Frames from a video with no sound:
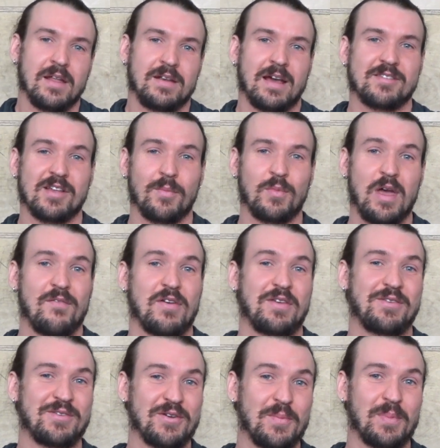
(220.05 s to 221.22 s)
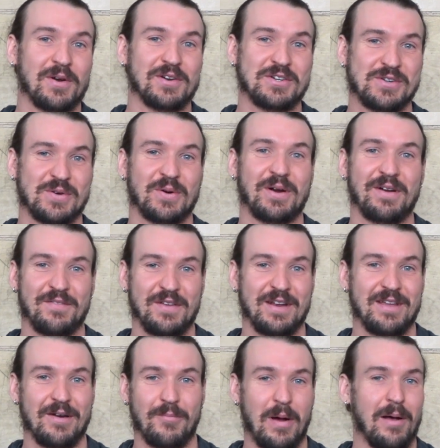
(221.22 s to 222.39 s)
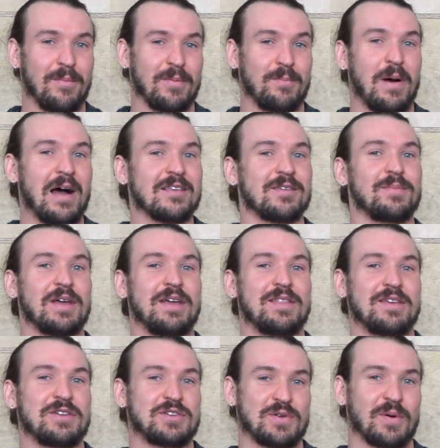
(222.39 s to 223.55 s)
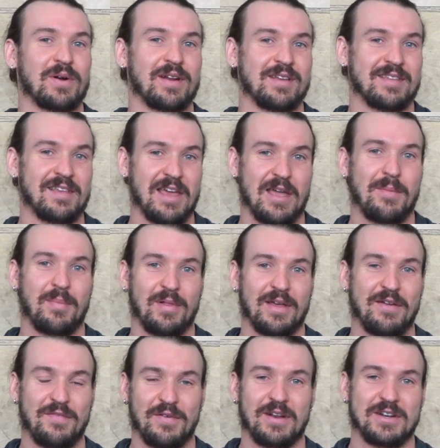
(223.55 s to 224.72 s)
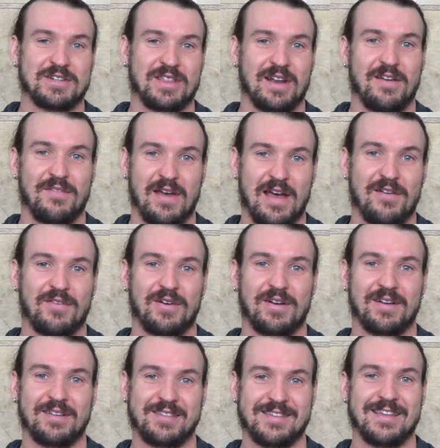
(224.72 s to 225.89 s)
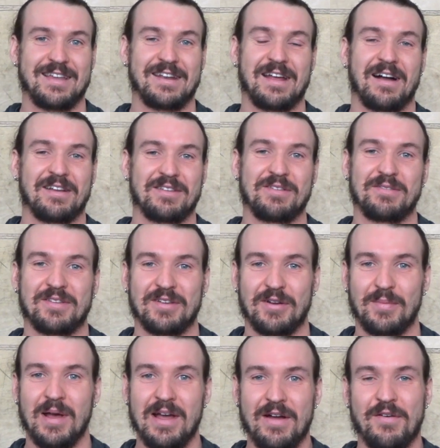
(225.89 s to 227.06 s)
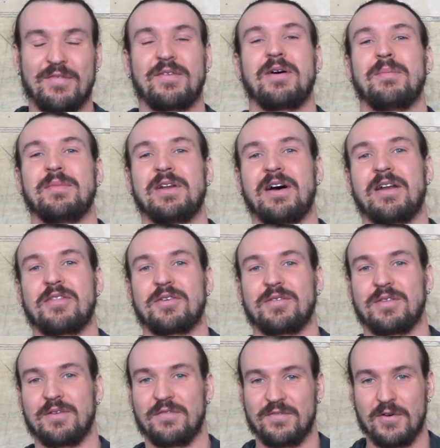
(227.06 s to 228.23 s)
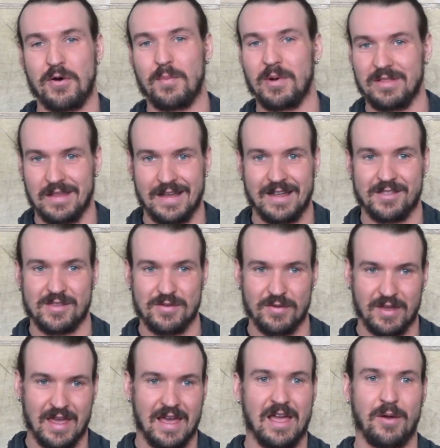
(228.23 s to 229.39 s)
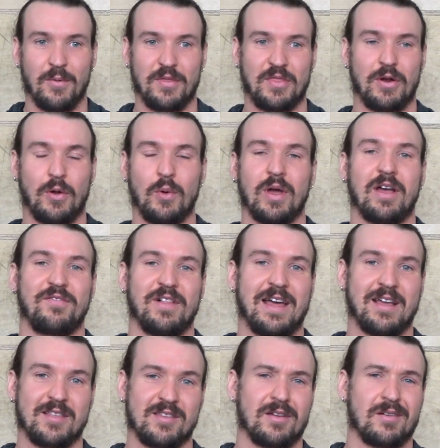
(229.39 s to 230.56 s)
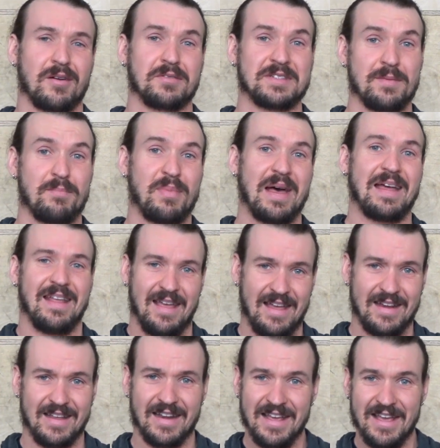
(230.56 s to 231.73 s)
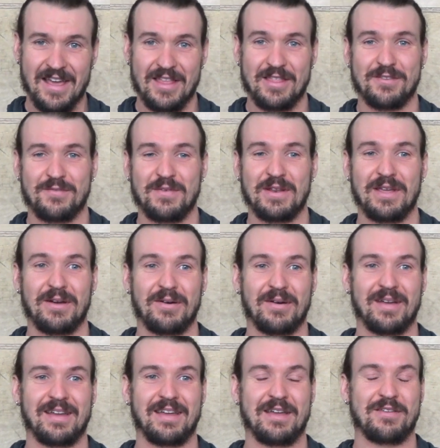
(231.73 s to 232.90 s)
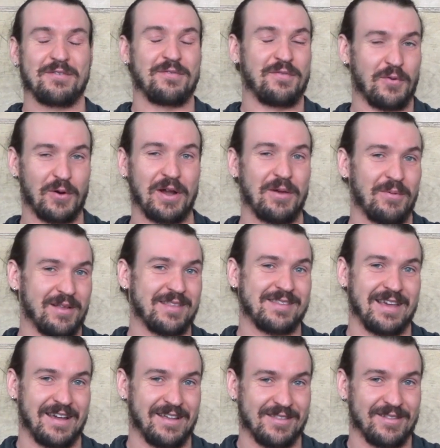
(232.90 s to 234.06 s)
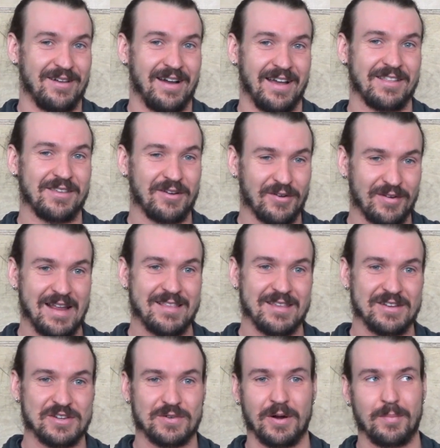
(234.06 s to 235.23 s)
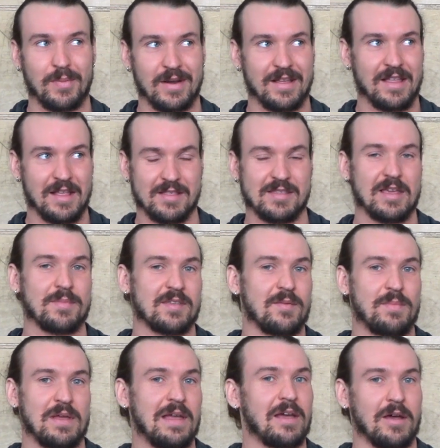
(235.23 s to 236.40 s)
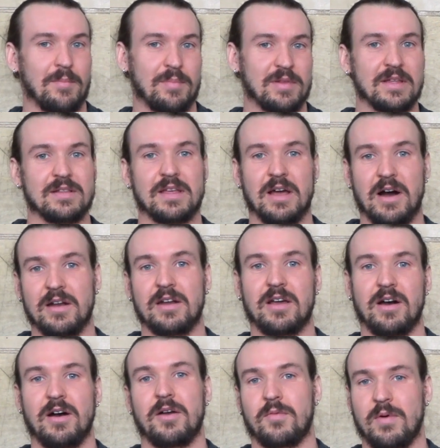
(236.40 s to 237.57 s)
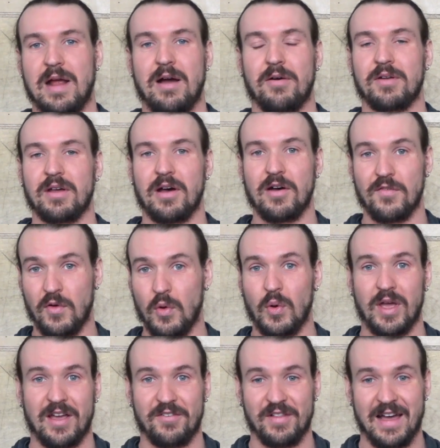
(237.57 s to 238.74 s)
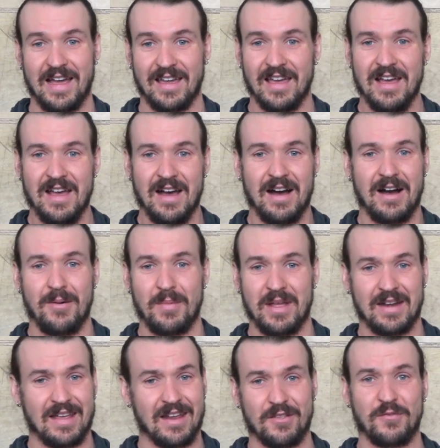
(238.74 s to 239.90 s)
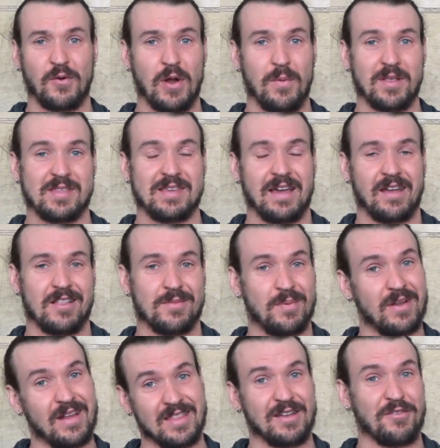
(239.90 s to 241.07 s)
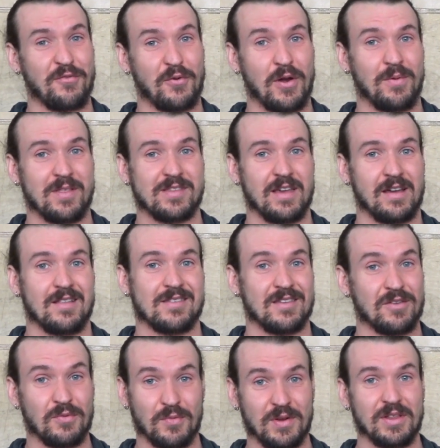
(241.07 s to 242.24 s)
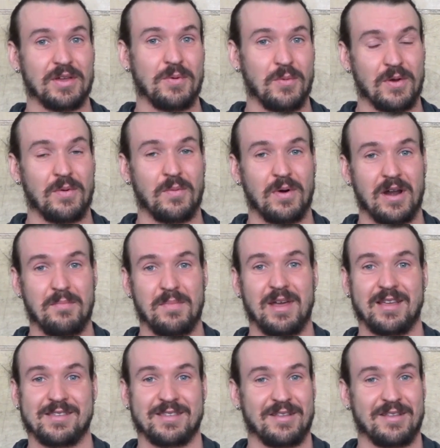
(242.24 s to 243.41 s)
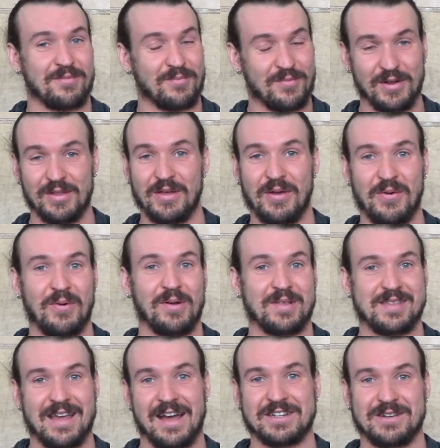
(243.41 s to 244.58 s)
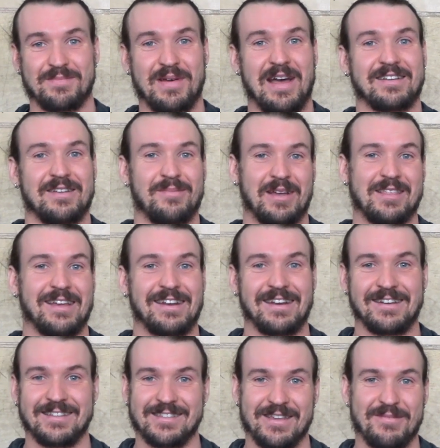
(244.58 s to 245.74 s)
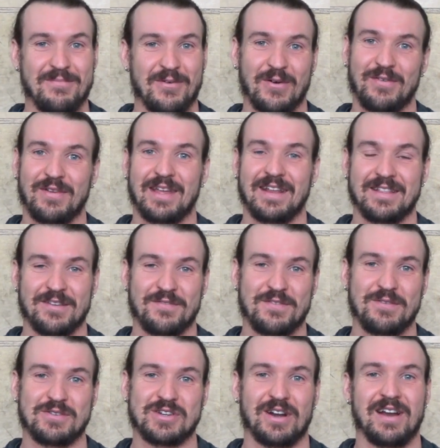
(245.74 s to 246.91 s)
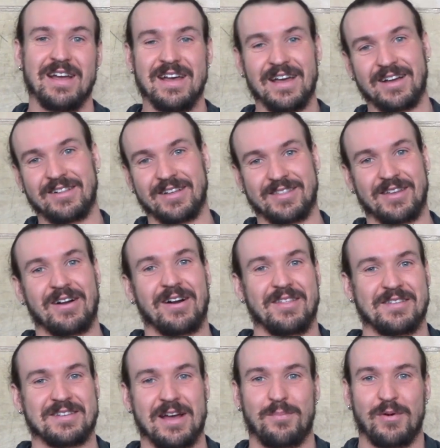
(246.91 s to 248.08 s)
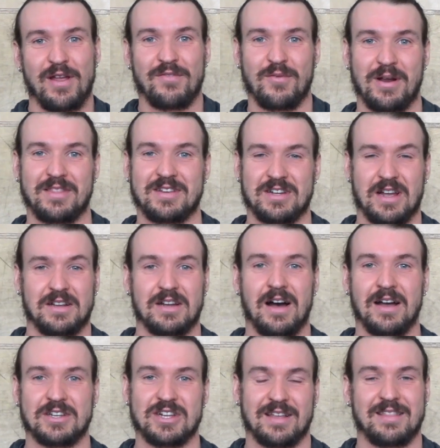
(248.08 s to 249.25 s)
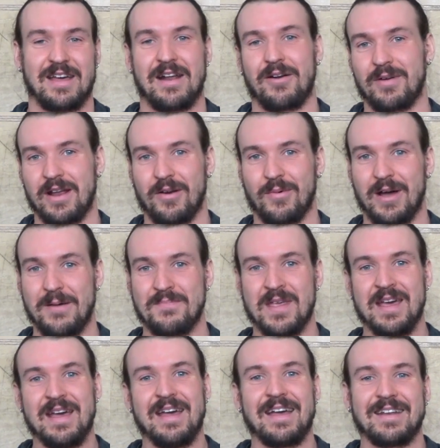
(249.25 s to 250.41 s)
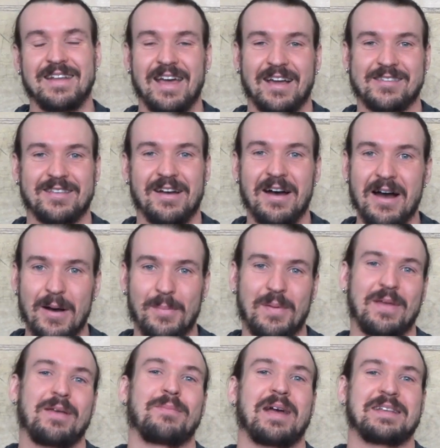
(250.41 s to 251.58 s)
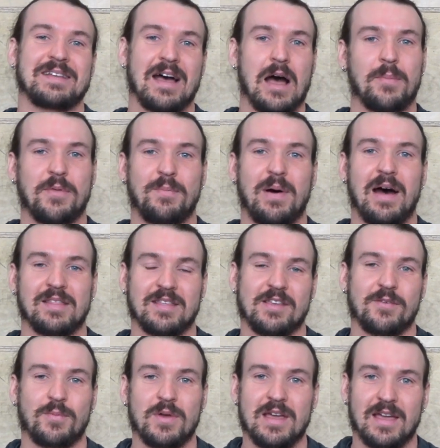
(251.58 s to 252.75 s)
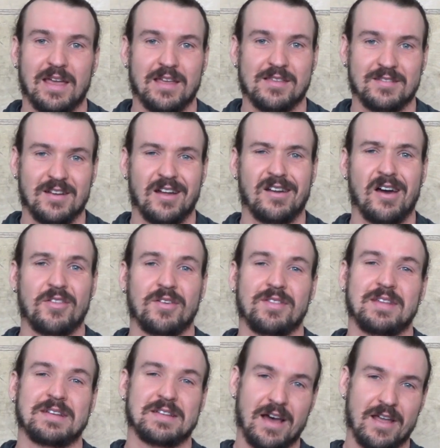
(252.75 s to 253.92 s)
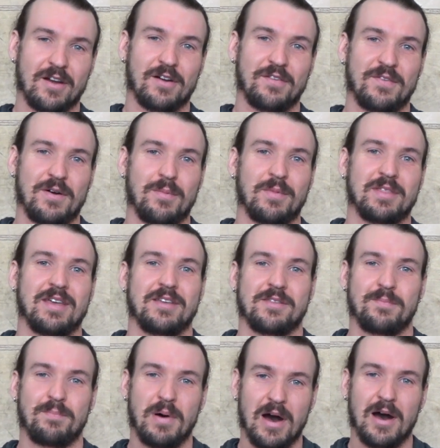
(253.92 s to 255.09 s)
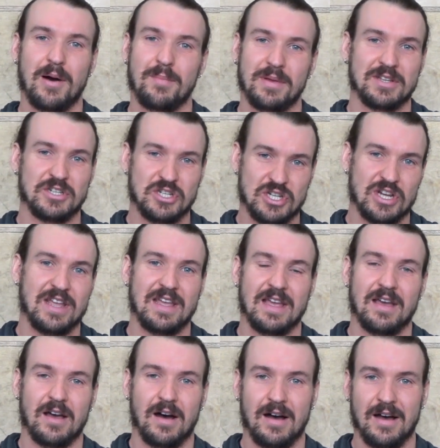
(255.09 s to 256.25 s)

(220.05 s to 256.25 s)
Next up, we have a super short video, possibly the shortest gameplay footage that I've ever seen on YouTube, from none other than Foam Alliance UK with their Quick Flag Zero Tibet edit. This video is 41 seconds long. It's crazy short, but it seems to be a completely uncut round of Quick Flag. And again, it's 41 seconds, but I think it's 41 seconds that you really wouldn't want to miss. really cool. It's action-packed. I'm excited to see more of it in the future. Click the card in the top right if you want to check that out right away. Next up in my top spot this week is none other than Tiger Foam with his PUBG